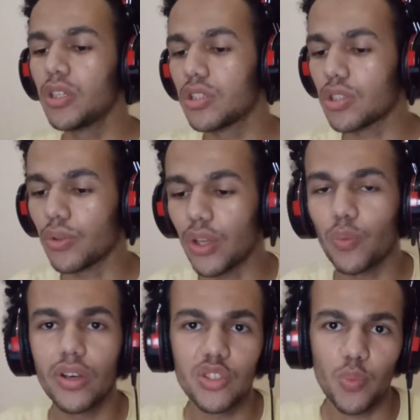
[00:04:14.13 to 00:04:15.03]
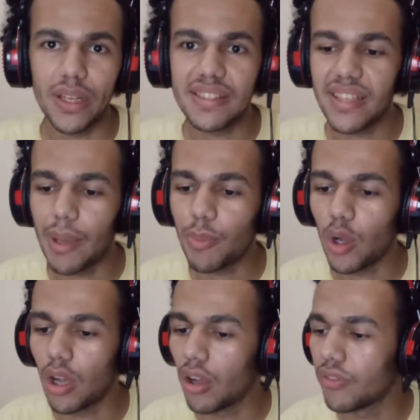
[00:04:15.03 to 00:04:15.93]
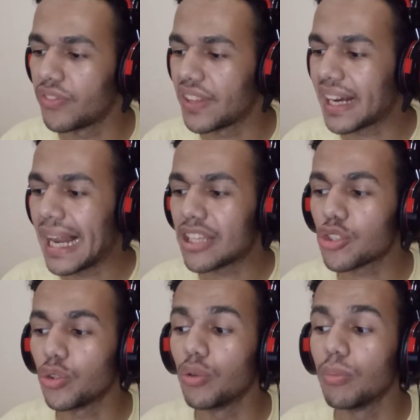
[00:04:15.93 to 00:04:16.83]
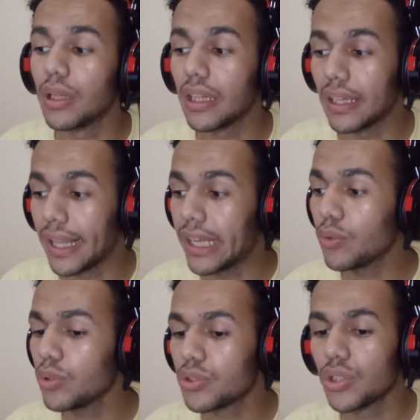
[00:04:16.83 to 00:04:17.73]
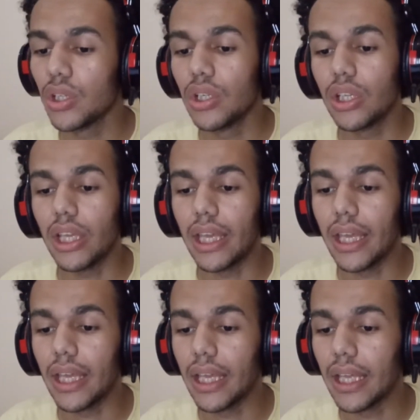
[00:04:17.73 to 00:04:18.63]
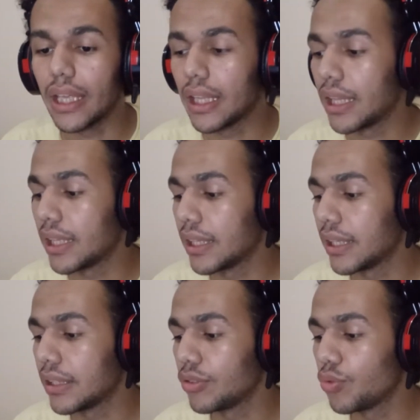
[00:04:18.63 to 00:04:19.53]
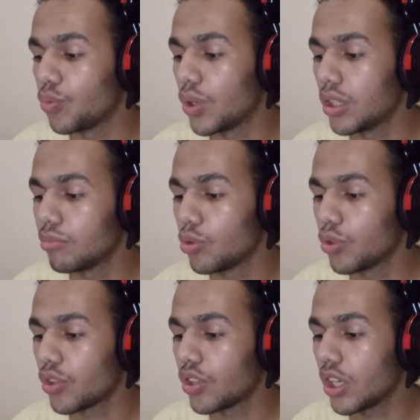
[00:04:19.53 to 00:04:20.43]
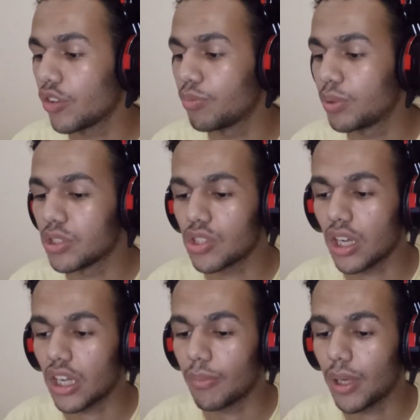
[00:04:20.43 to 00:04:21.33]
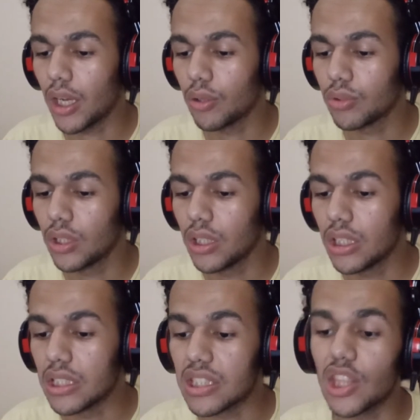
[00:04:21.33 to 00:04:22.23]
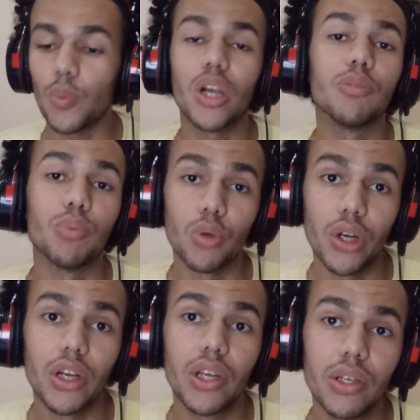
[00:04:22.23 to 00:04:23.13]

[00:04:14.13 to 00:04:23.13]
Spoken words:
So that was one tip of the classroom language. And one more thing we've been talking about is the whiteboard,